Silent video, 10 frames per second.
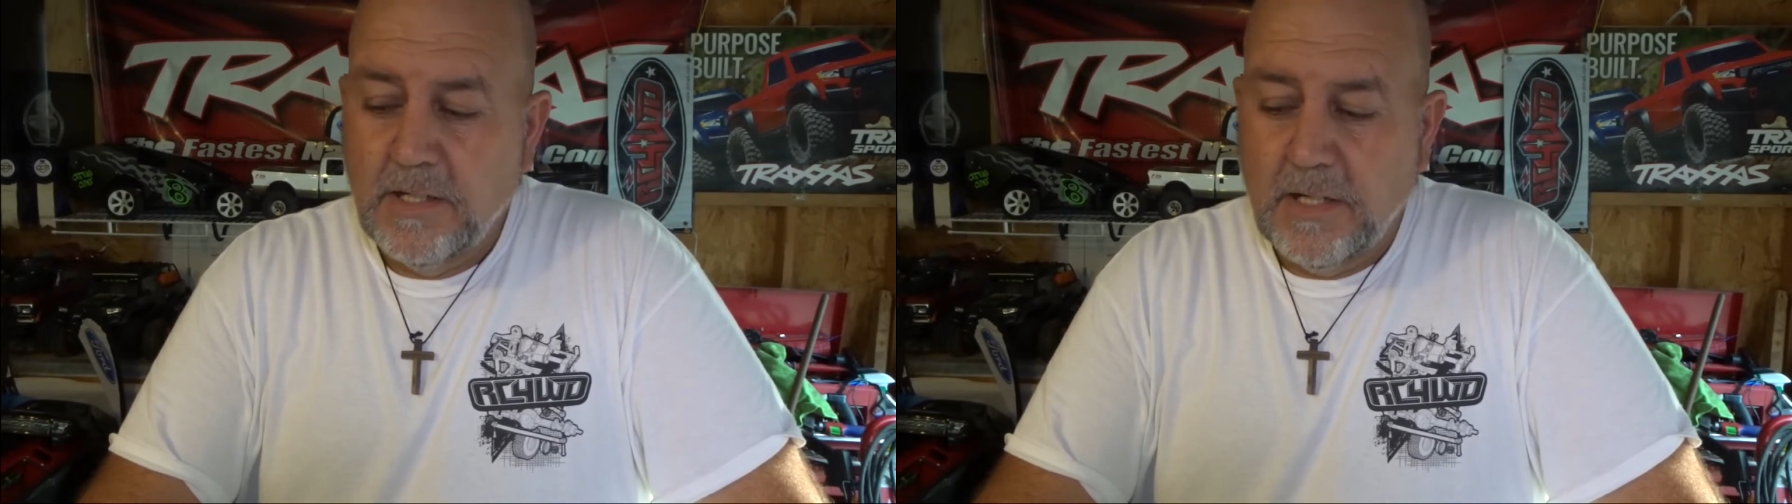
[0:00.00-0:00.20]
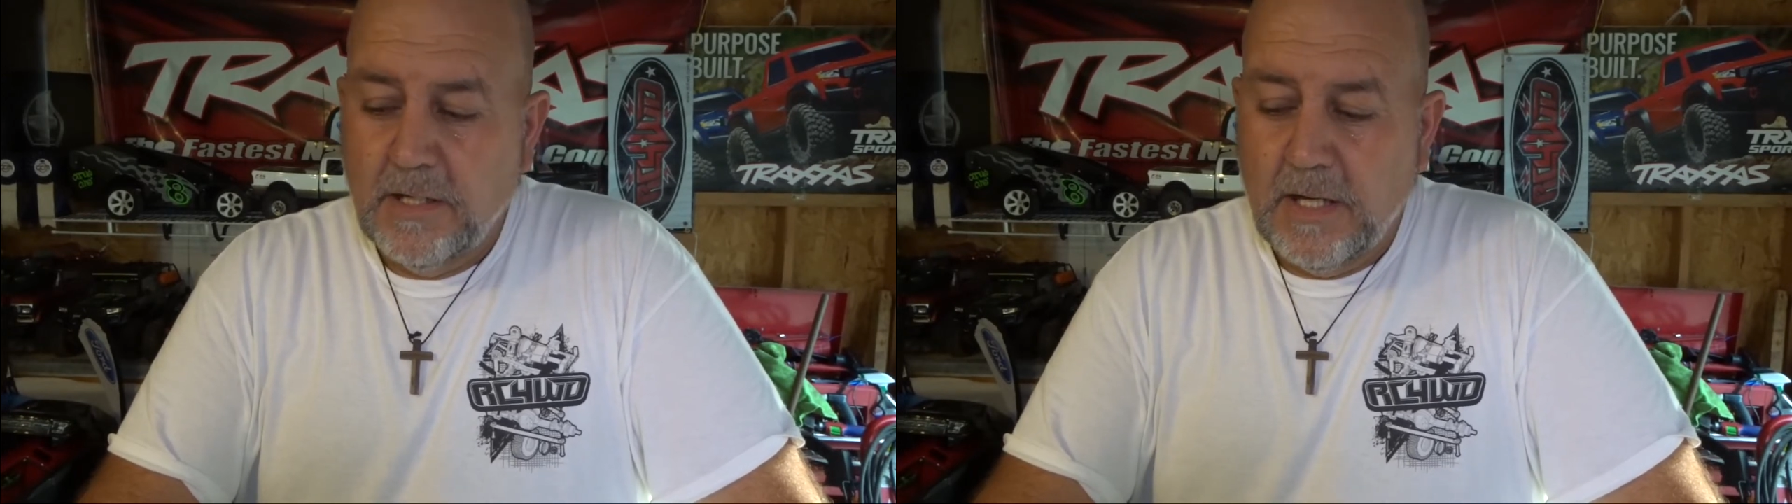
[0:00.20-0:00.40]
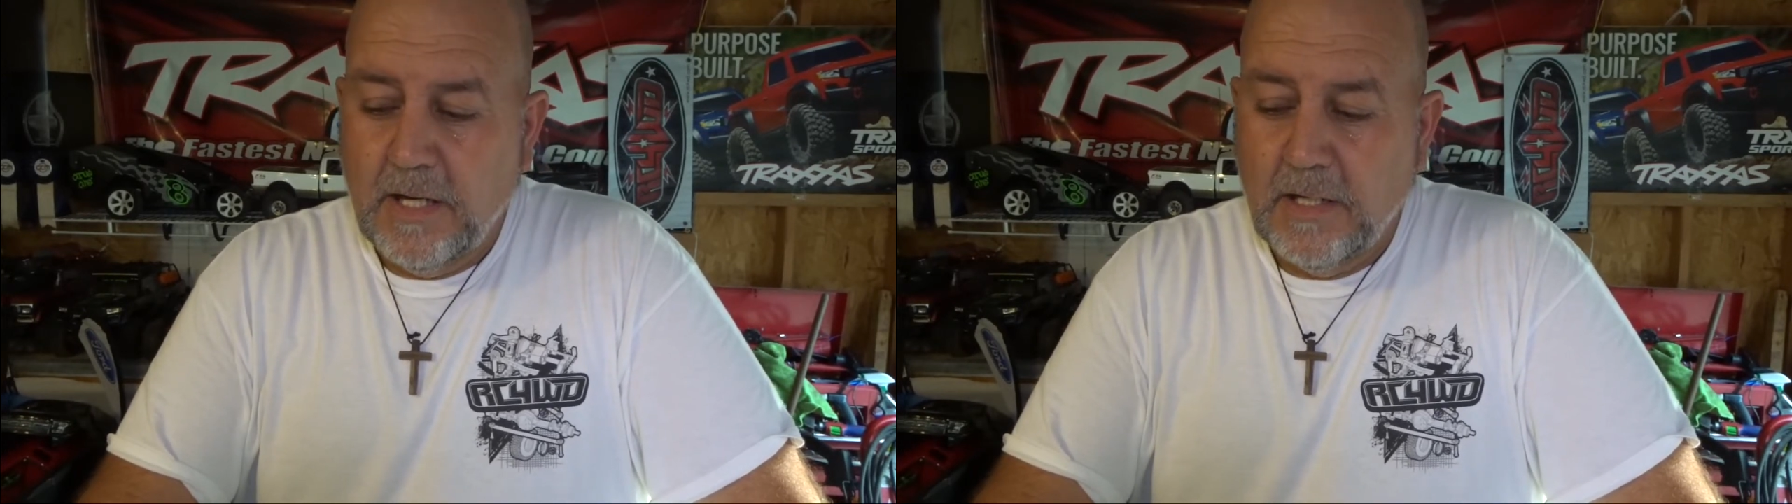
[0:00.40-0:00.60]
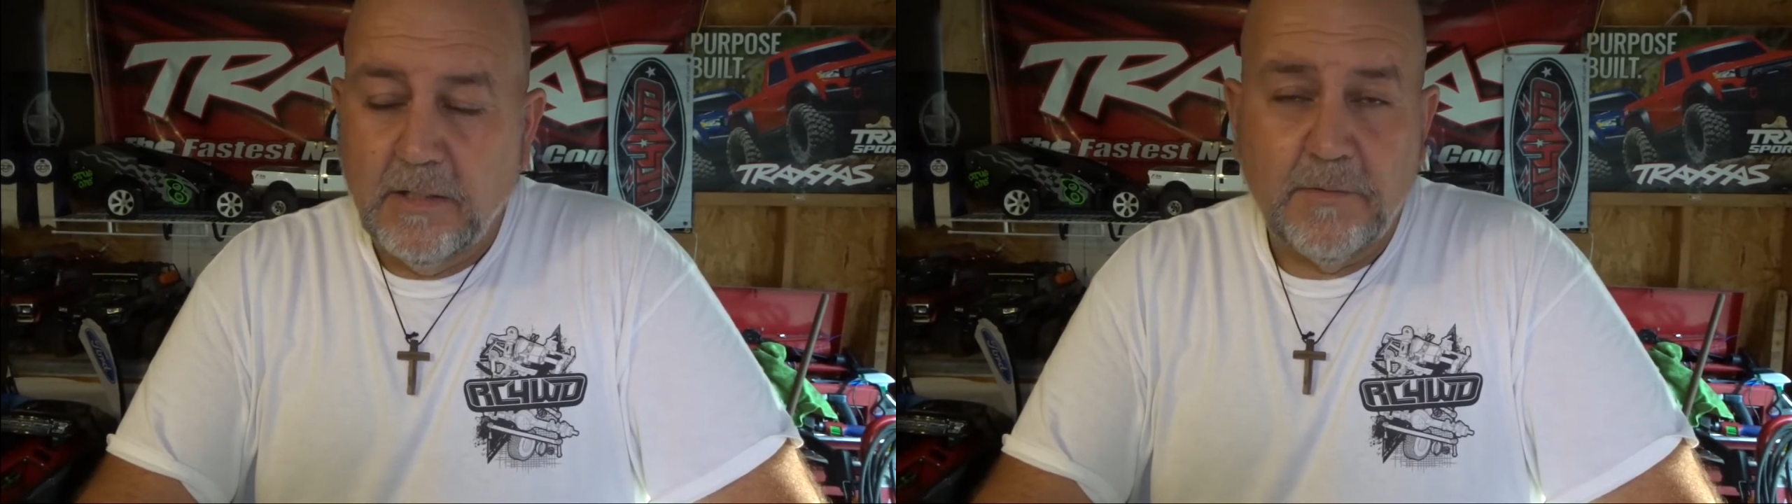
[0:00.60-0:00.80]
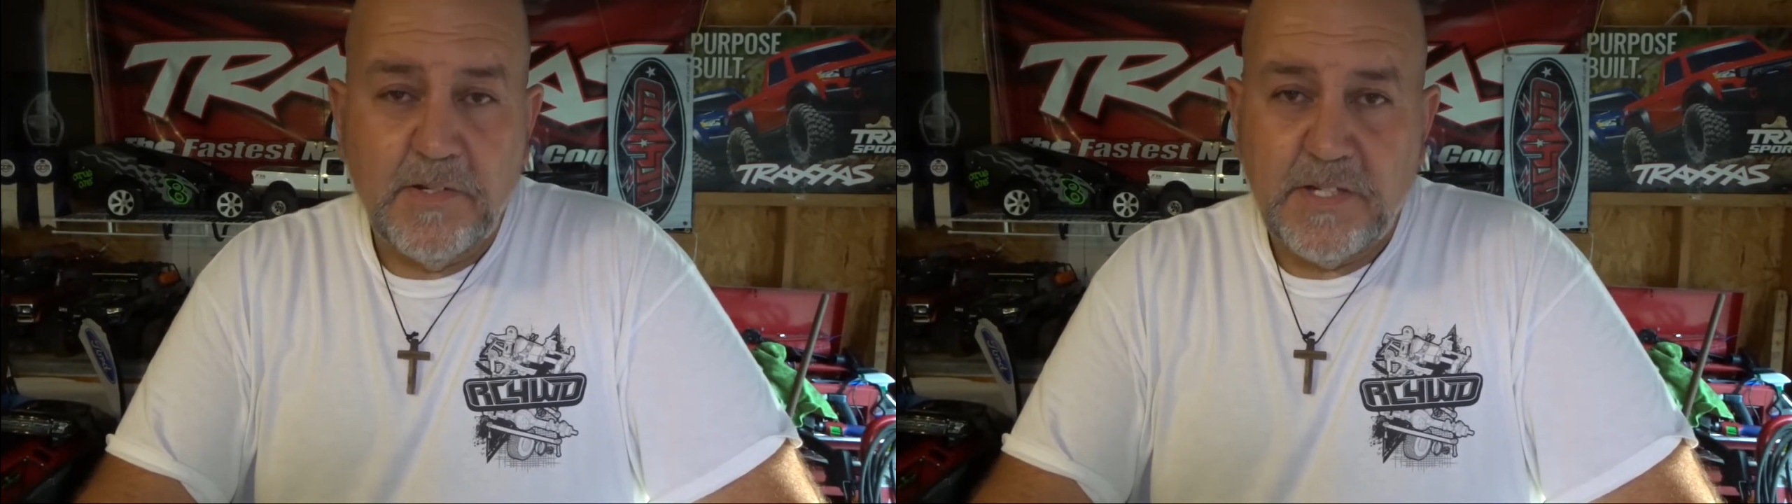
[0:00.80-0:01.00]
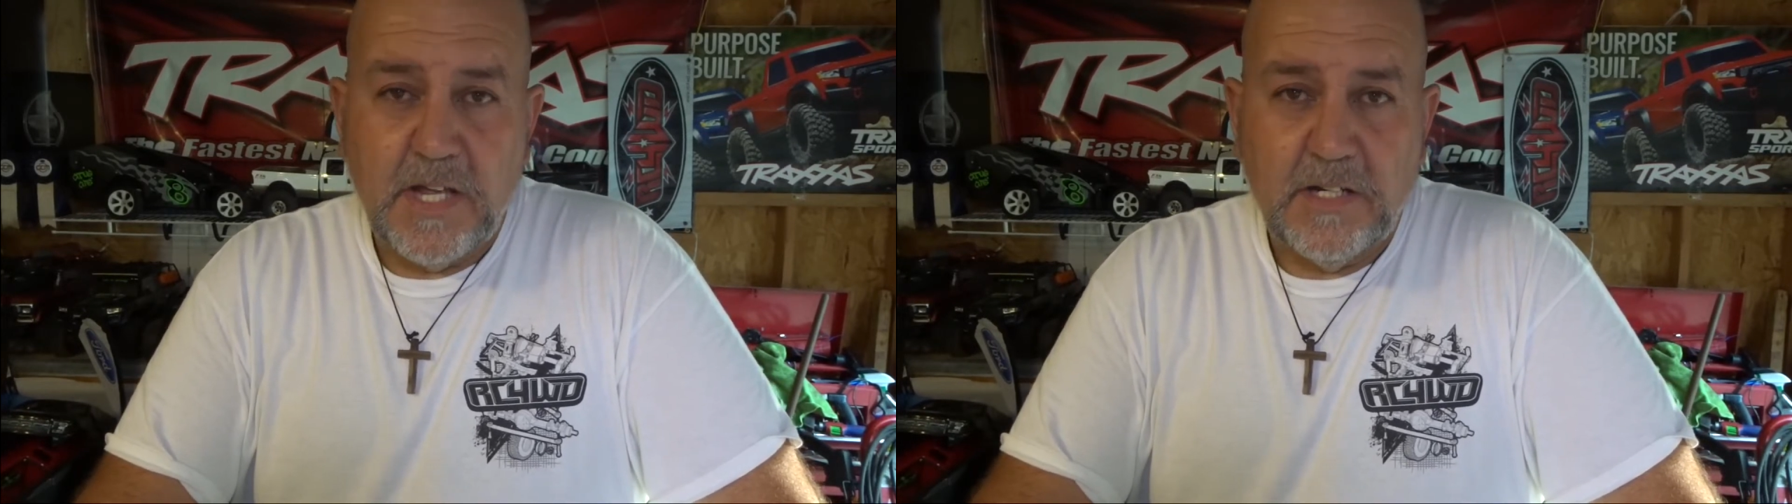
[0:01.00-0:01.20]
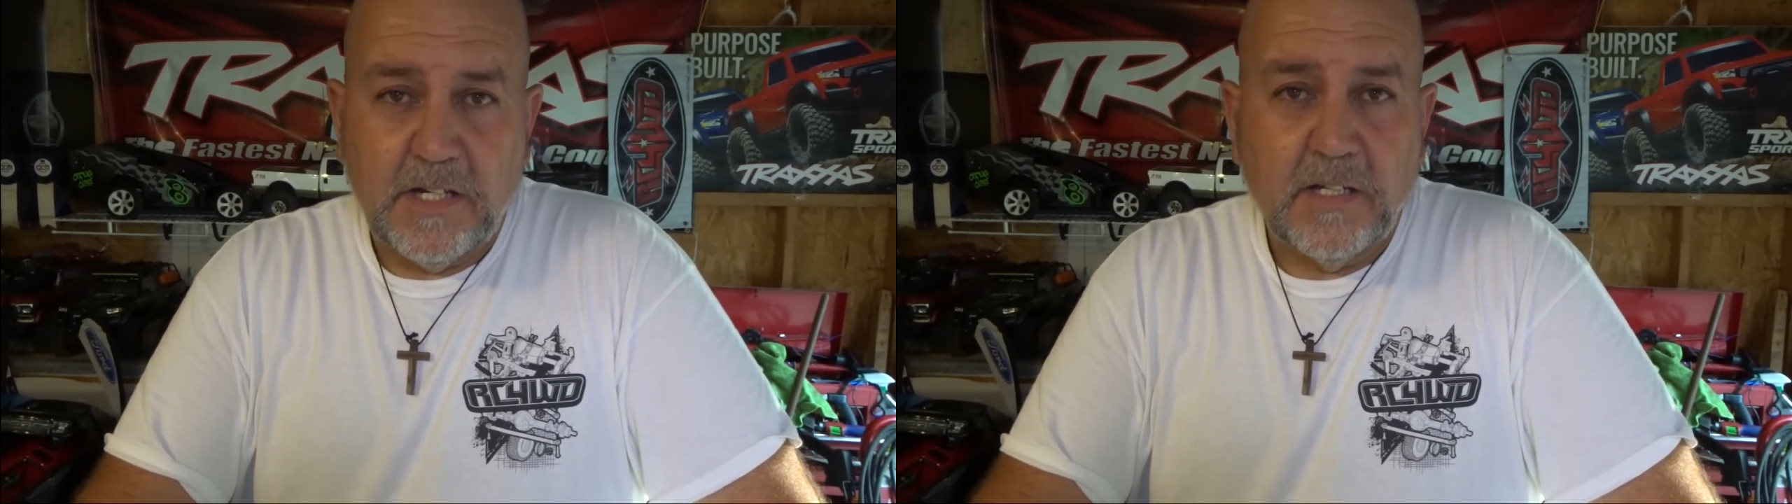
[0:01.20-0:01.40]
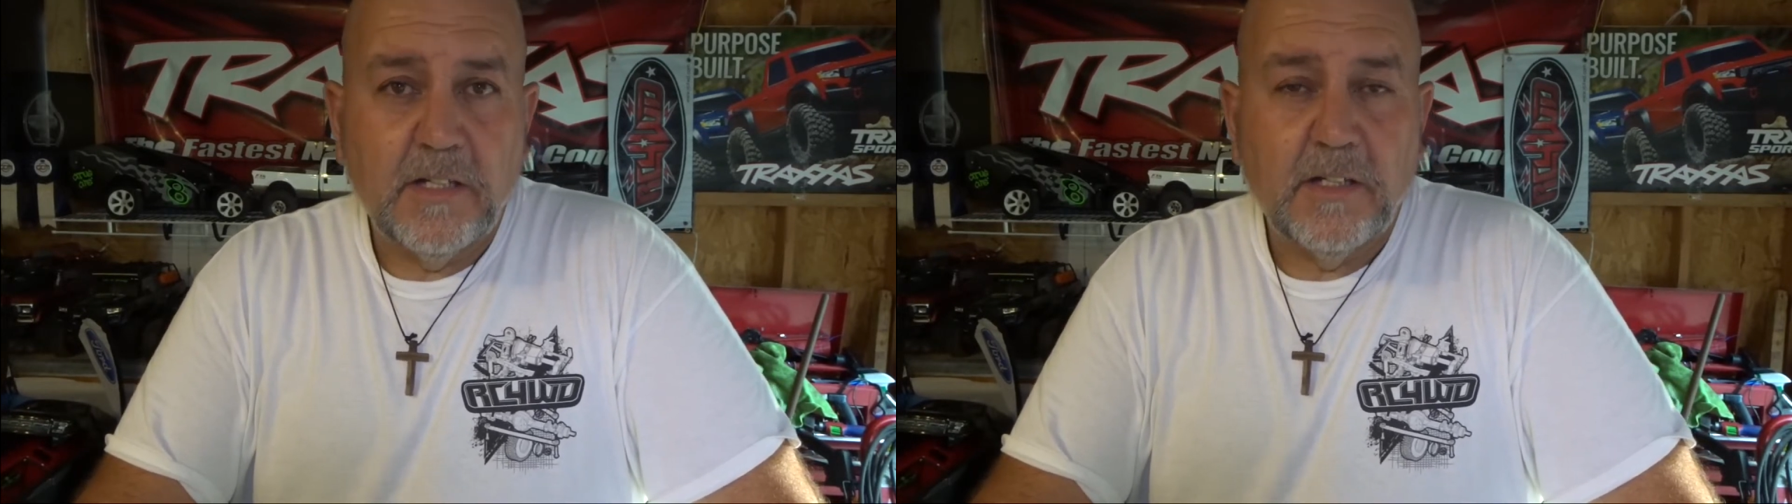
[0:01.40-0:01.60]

I love his editing.